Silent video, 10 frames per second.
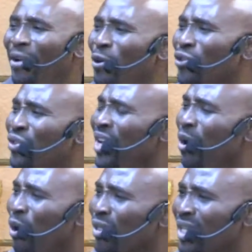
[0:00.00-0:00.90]
those three
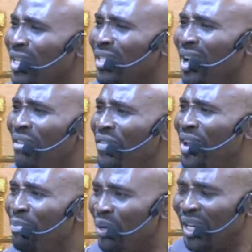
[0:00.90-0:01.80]
altars are very
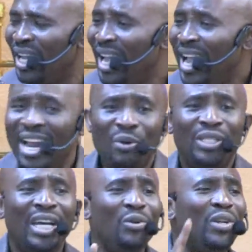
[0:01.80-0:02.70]
important. And I will
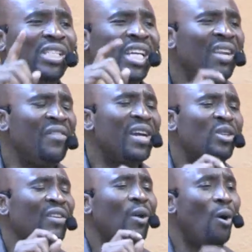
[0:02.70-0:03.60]
tell you the significance
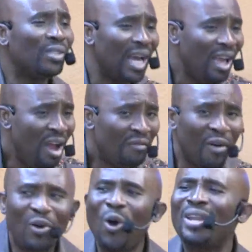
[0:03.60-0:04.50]
of an altar. For
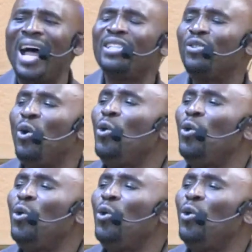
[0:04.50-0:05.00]
God has no